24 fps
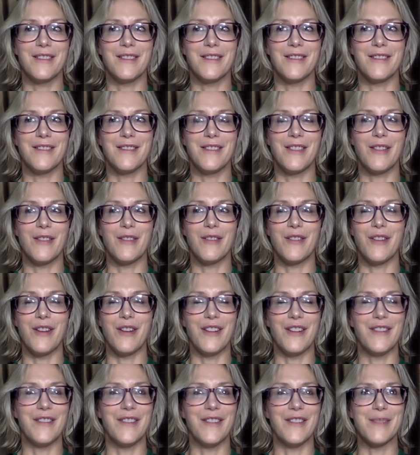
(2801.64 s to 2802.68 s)
learned
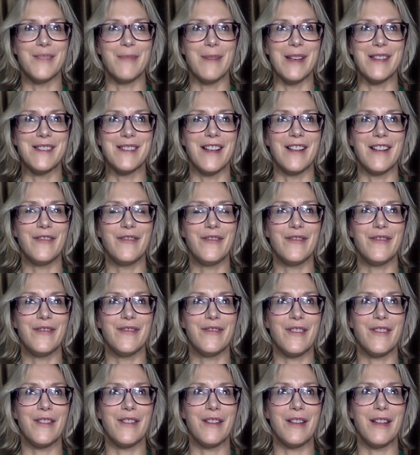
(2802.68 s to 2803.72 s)
all of this myself
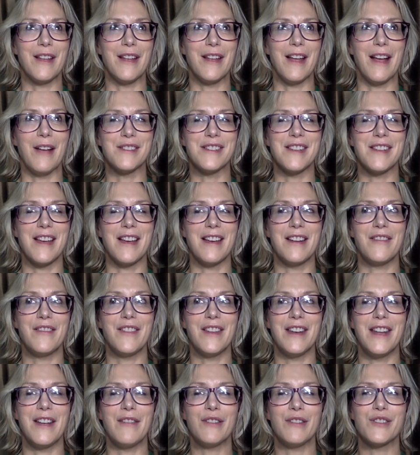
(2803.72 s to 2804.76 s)
outside of the
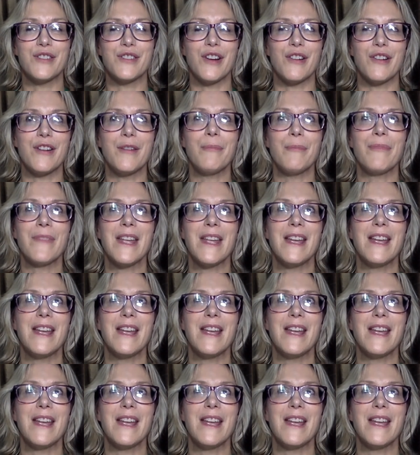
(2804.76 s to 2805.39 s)
navel chakra.